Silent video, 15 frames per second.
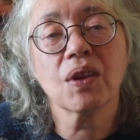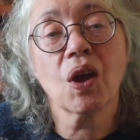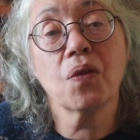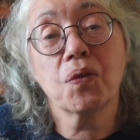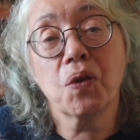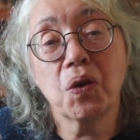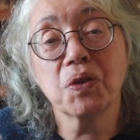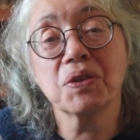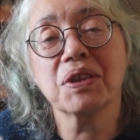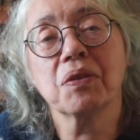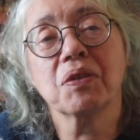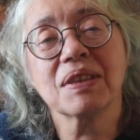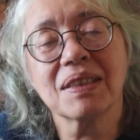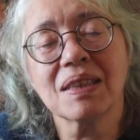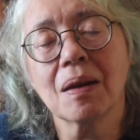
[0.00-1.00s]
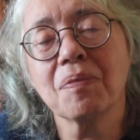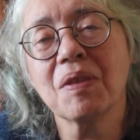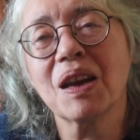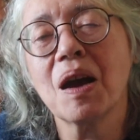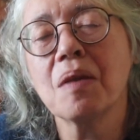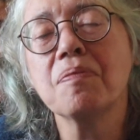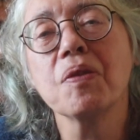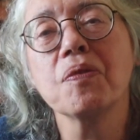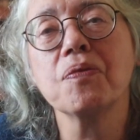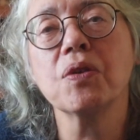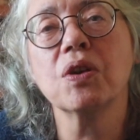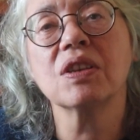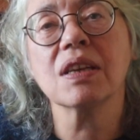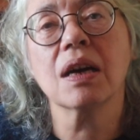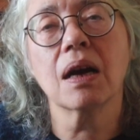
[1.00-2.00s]
Of course, there are some that I
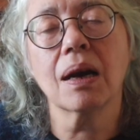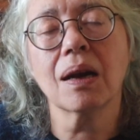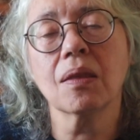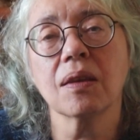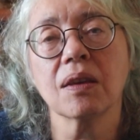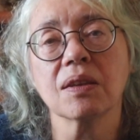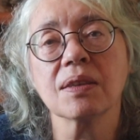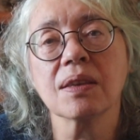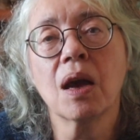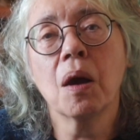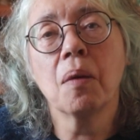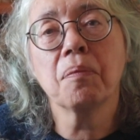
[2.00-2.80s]
prefer to others,